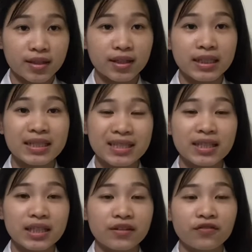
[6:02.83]
an
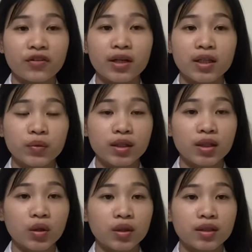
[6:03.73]
incentive for equity
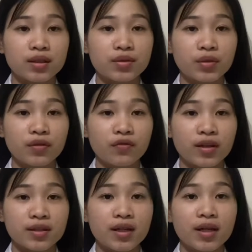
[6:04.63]
holders to
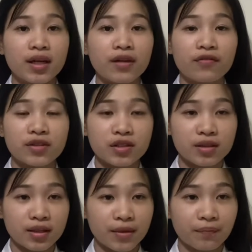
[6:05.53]
invest
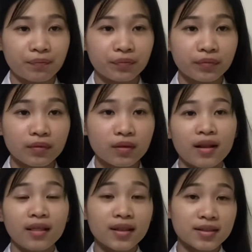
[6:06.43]
efficiently.
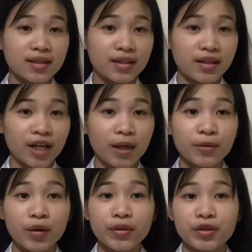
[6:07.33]
Lastly, I'm
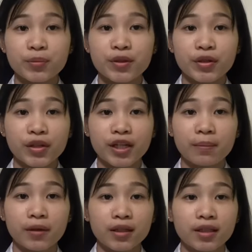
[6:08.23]
going to be talking
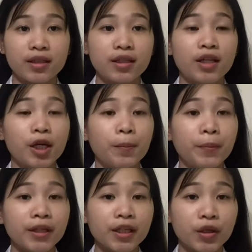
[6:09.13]
about the
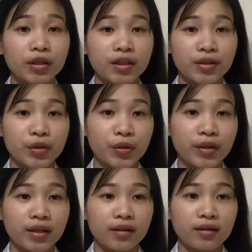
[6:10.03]
pecking order theory.
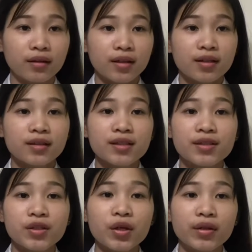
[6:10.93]
This
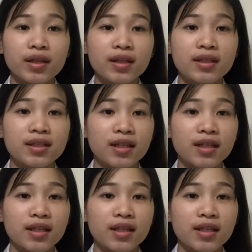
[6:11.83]
theory is